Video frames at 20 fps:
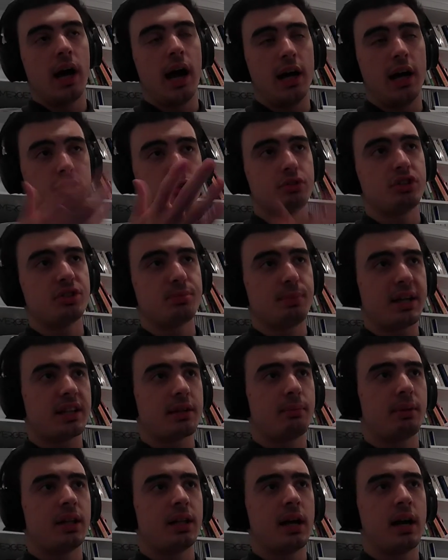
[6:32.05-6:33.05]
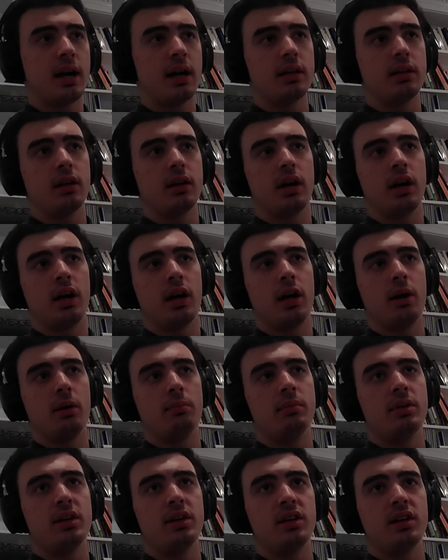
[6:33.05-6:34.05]
I do respect him a lot.
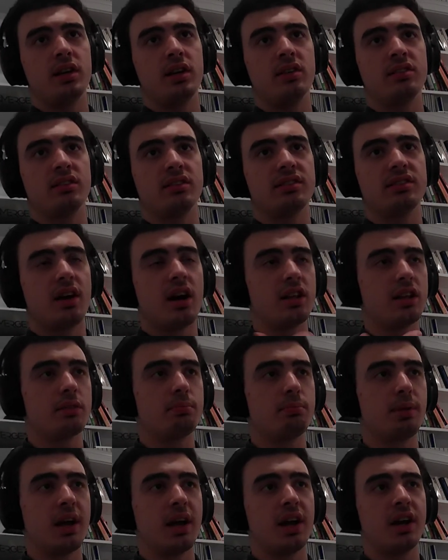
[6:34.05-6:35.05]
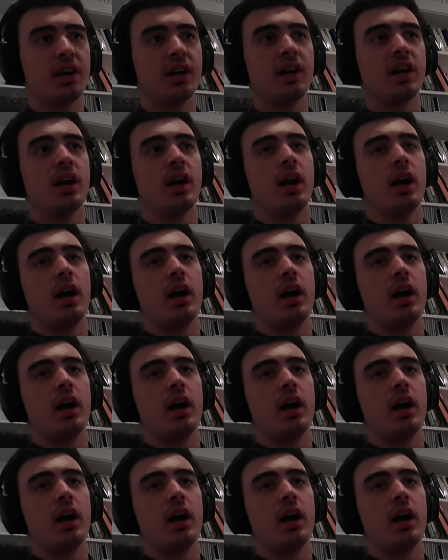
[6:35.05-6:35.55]
He is a solid player.